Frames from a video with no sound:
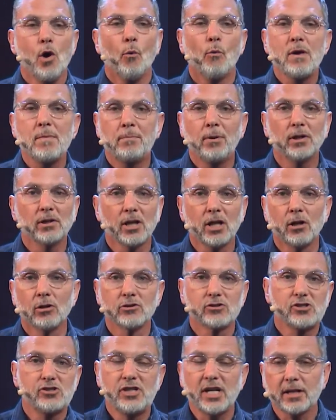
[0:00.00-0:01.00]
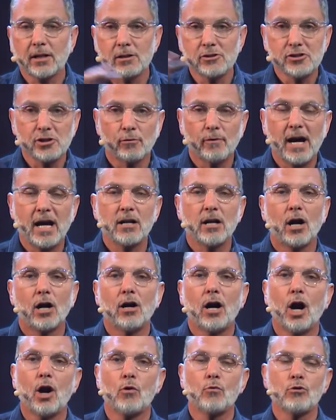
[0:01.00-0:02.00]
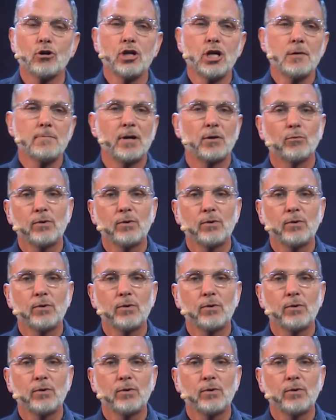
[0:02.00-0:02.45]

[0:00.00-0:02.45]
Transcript: We put little stickers around our room,